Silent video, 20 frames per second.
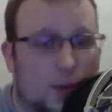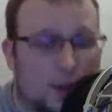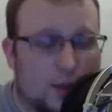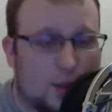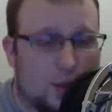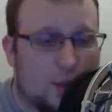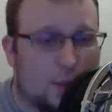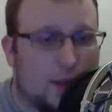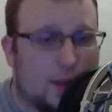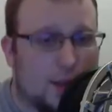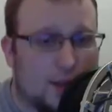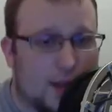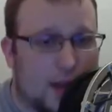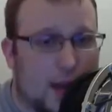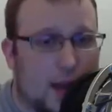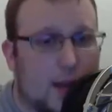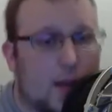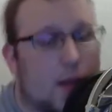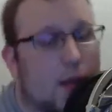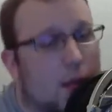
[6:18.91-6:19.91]
needs to be
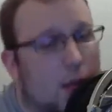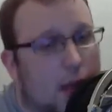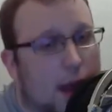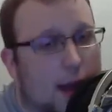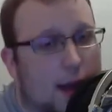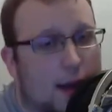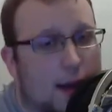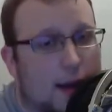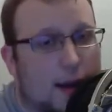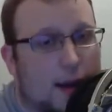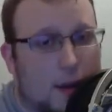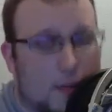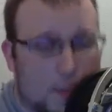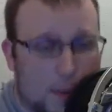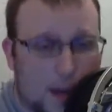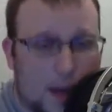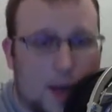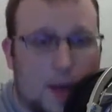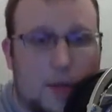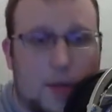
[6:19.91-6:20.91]
said that it can
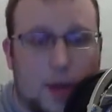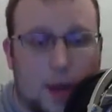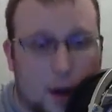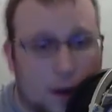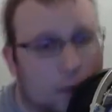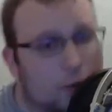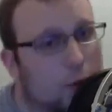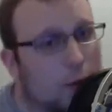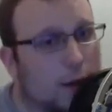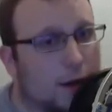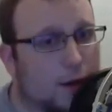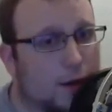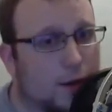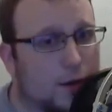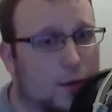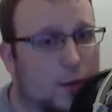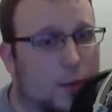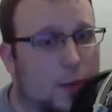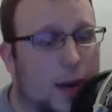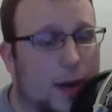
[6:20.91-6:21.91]
be on the other end of
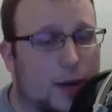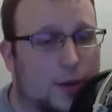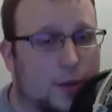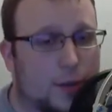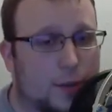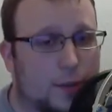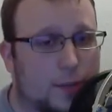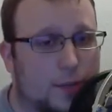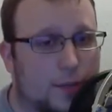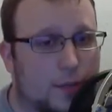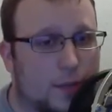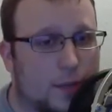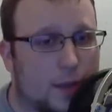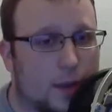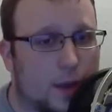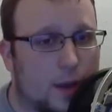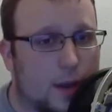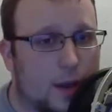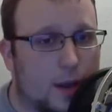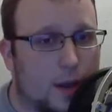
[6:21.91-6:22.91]
the spectrum,
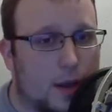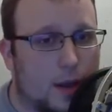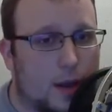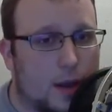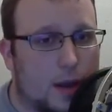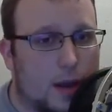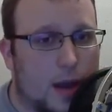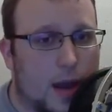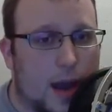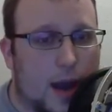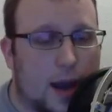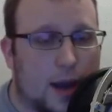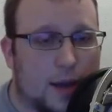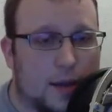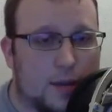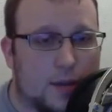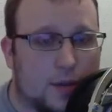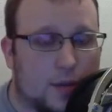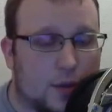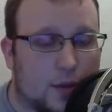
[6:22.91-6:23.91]

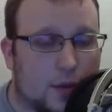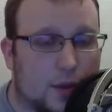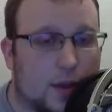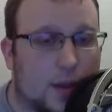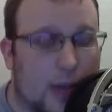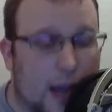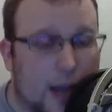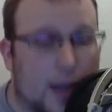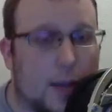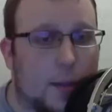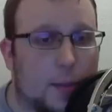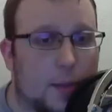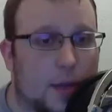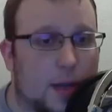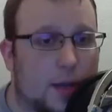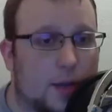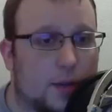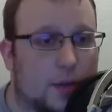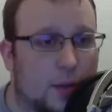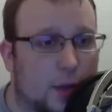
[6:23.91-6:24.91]
and the game
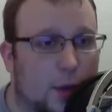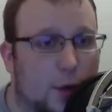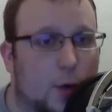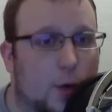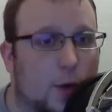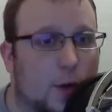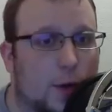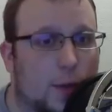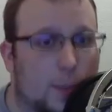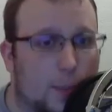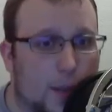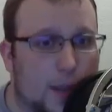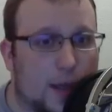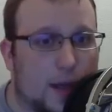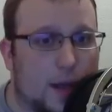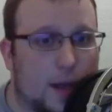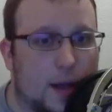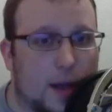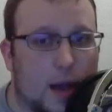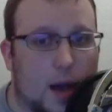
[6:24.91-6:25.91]
can literally
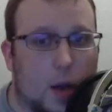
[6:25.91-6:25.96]
be